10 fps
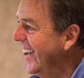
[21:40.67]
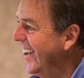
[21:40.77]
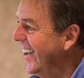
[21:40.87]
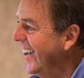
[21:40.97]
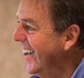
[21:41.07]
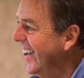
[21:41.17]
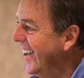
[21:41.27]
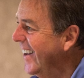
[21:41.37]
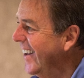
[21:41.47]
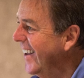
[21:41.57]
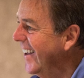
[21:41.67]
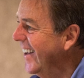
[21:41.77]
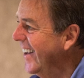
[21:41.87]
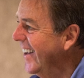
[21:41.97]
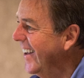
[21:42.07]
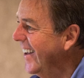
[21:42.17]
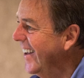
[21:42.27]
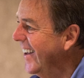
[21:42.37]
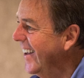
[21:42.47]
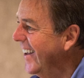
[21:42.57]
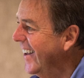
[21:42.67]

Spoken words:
Nothing is said.